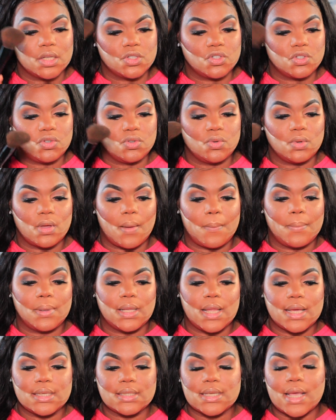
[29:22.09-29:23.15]
to
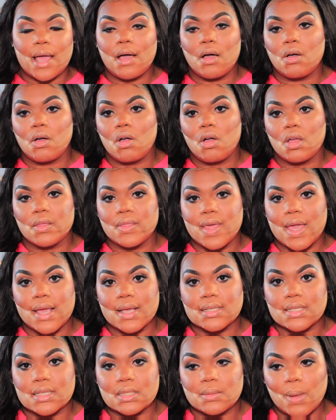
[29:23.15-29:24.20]
blend out all the
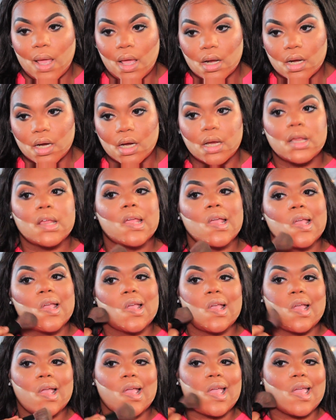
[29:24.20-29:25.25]
excess powder,
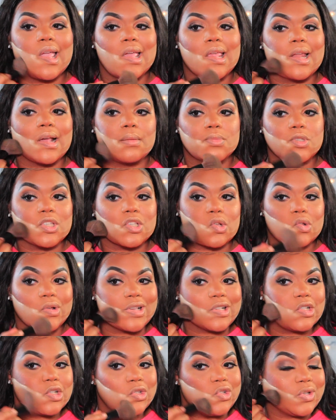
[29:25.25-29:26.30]
and I'm just
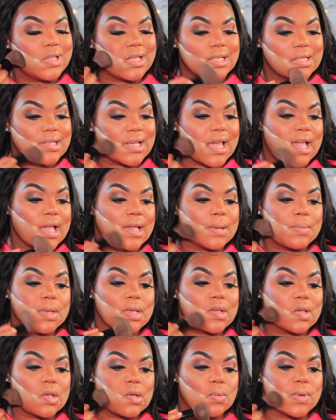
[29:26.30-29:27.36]
going to do the same
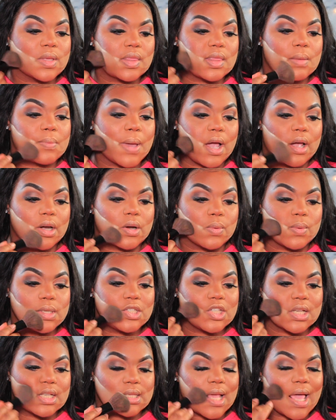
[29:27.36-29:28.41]
with the powder we
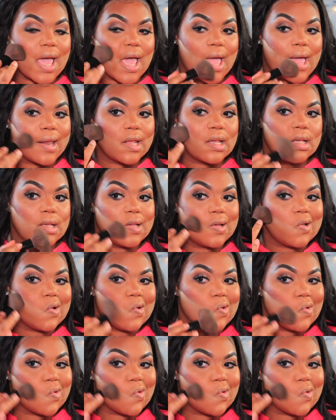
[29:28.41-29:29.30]
just added.